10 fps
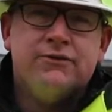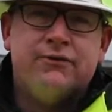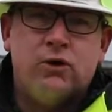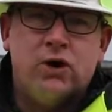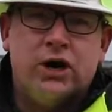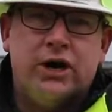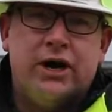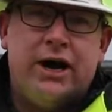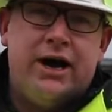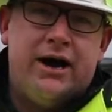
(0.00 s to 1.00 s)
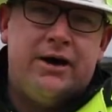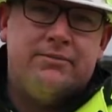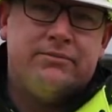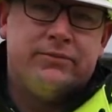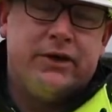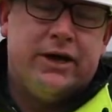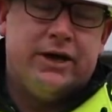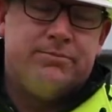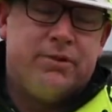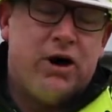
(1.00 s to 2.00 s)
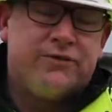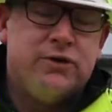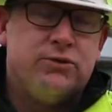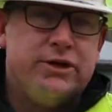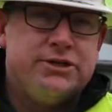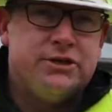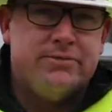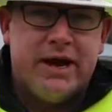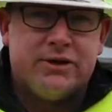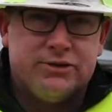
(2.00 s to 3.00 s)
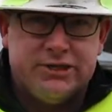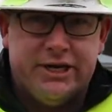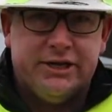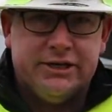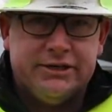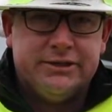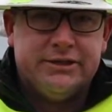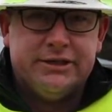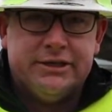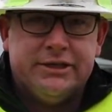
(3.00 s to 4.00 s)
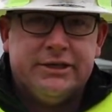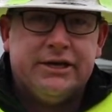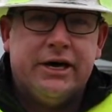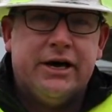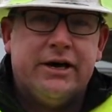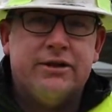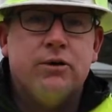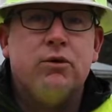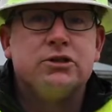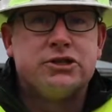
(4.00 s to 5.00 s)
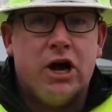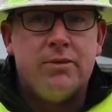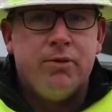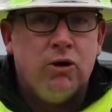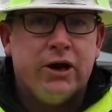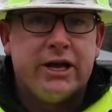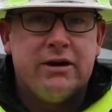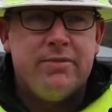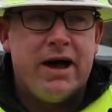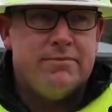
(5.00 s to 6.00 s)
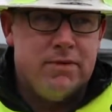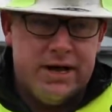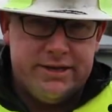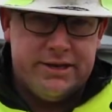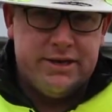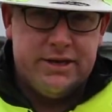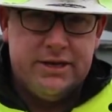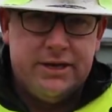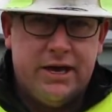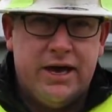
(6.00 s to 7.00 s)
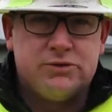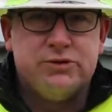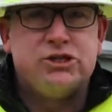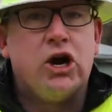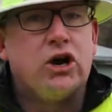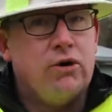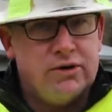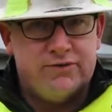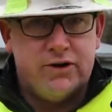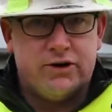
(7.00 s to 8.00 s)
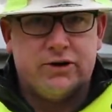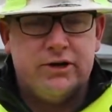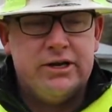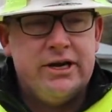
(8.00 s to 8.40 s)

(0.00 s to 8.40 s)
for Parkview Regional Medical Center that will start pouring in about a month as we start going vertical.